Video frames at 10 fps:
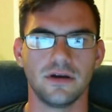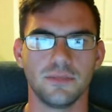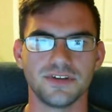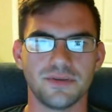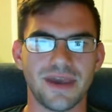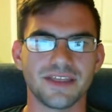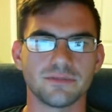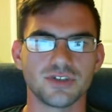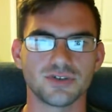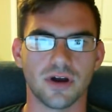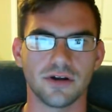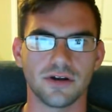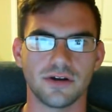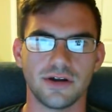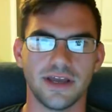but to make them
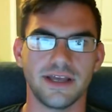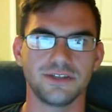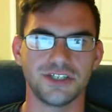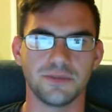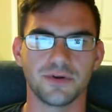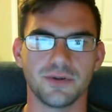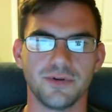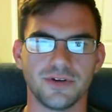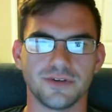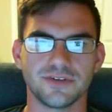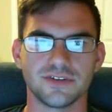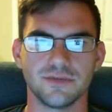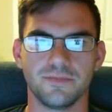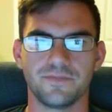stronger and cheaper to produce.